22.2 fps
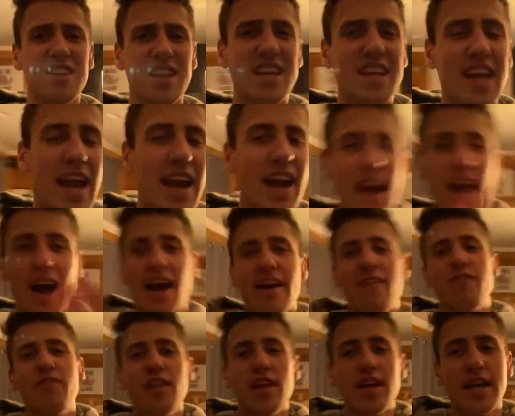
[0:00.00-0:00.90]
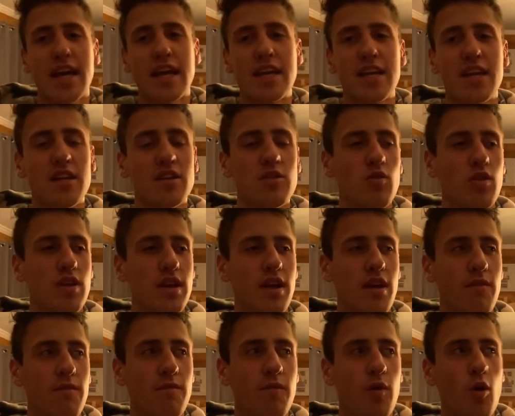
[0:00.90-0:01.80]
Like I, I feel like I need to do like
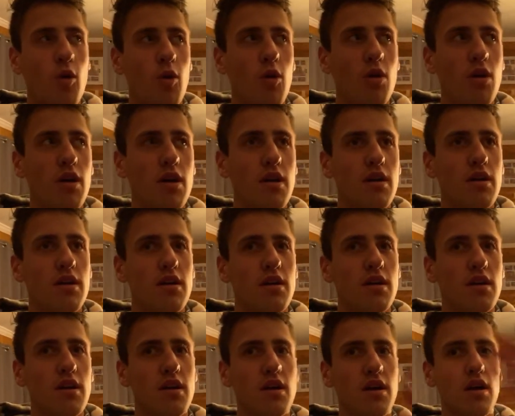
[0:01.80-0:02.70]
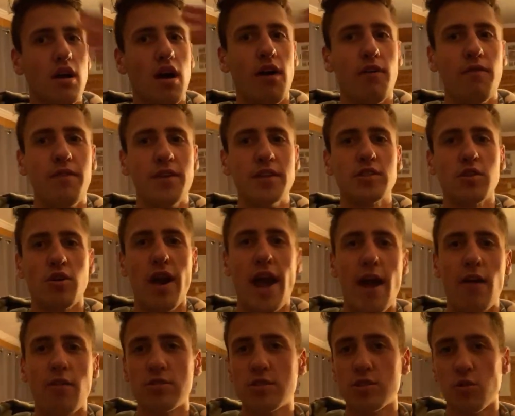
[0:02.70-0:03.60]
a full official
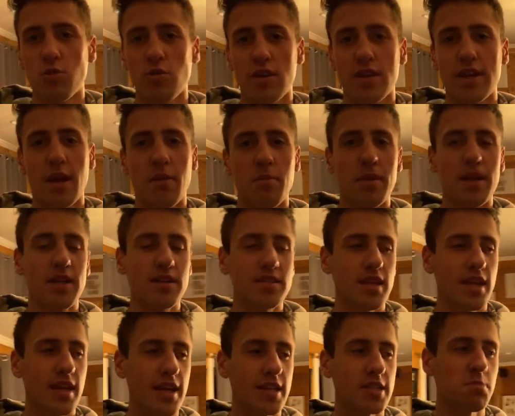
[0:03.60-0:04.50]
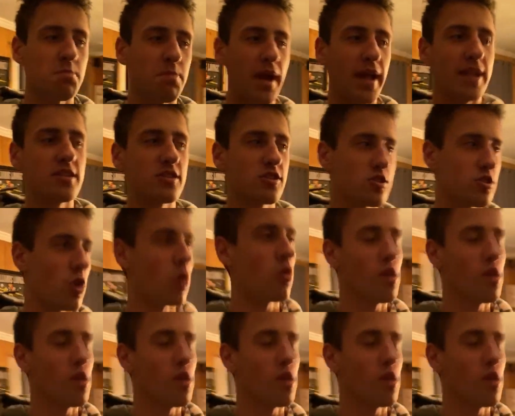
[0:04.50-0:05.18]
house tour again because like it's been so